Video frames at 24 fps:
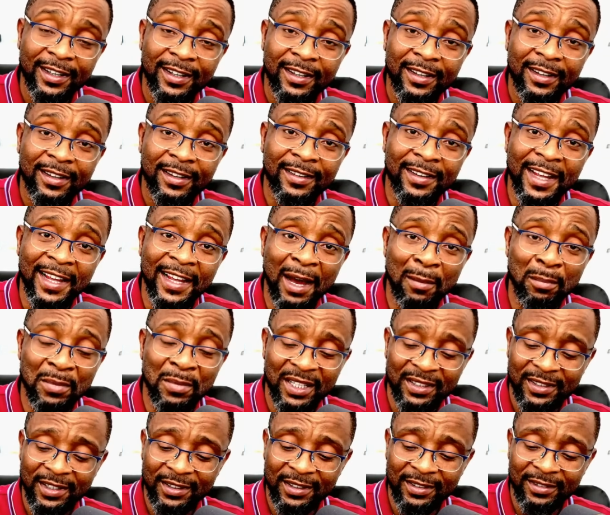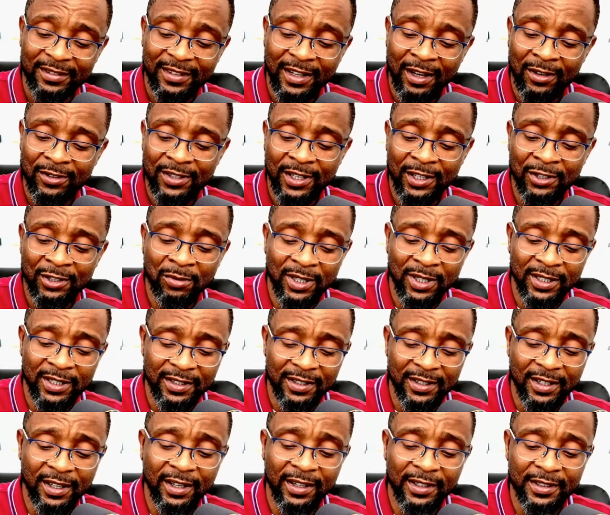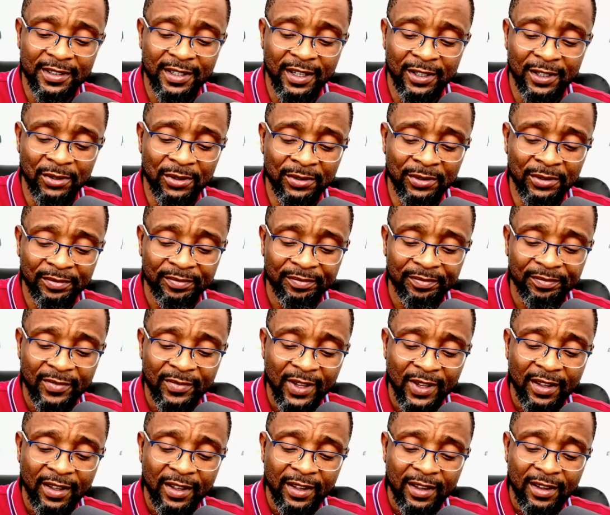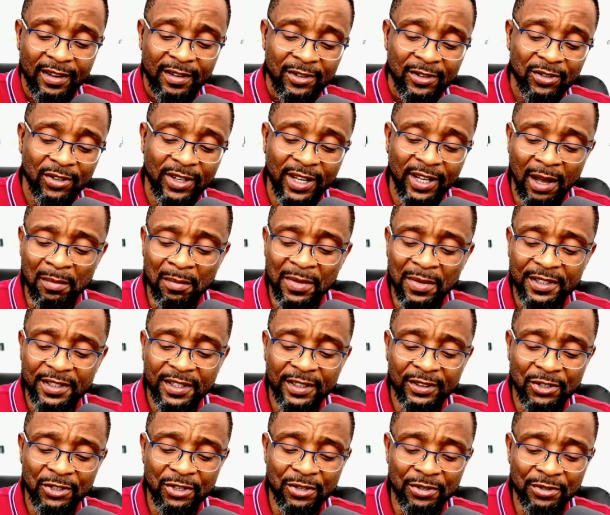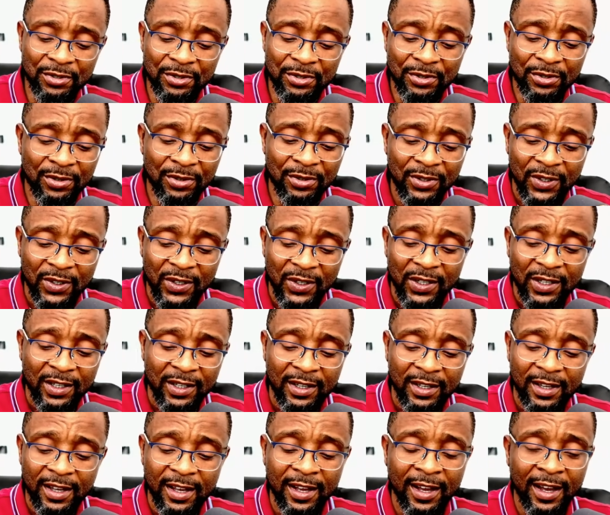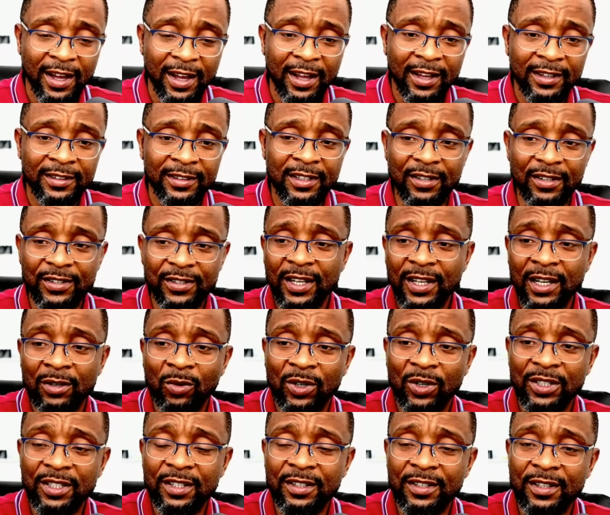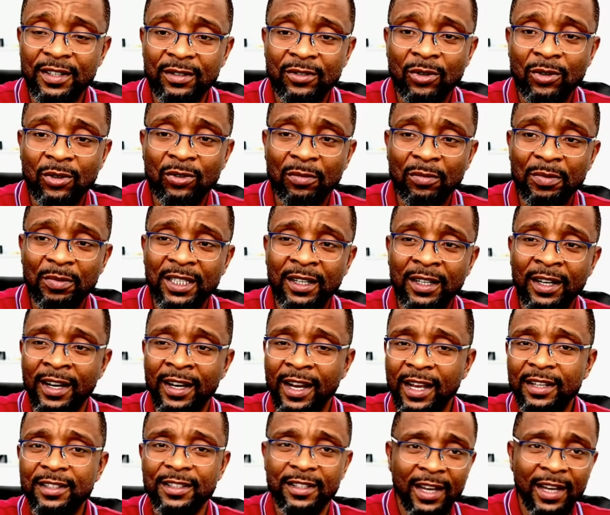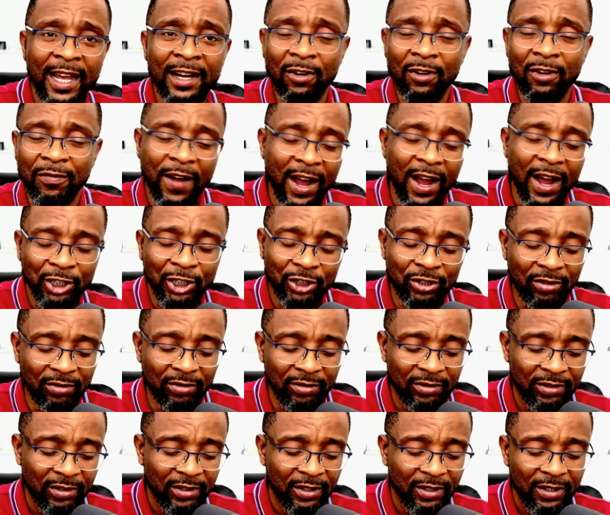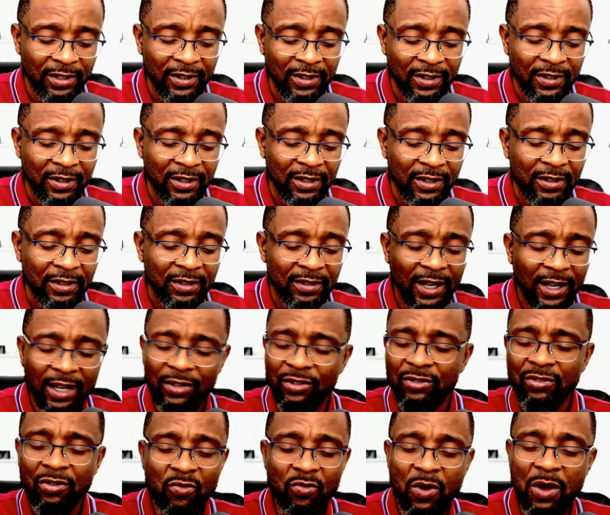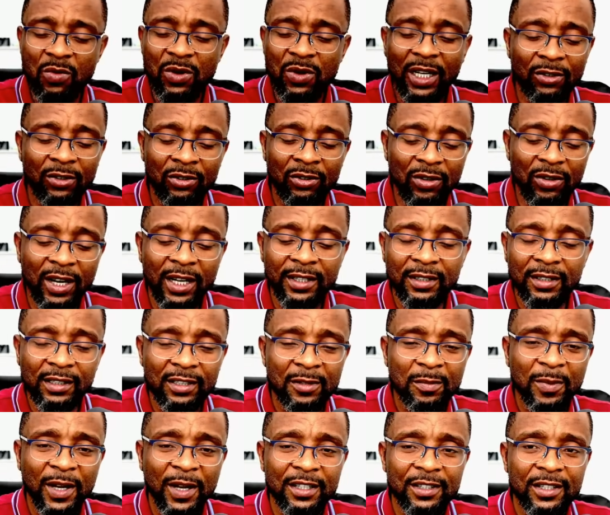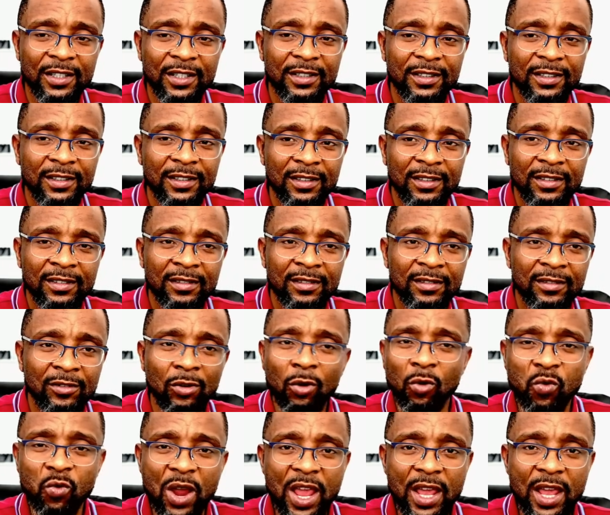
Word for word: they are meeting. I'll tell you what they say later though. So they are meeting to uh, decide what is going to be the next line of action. There's no way we're going to let this pass. No way.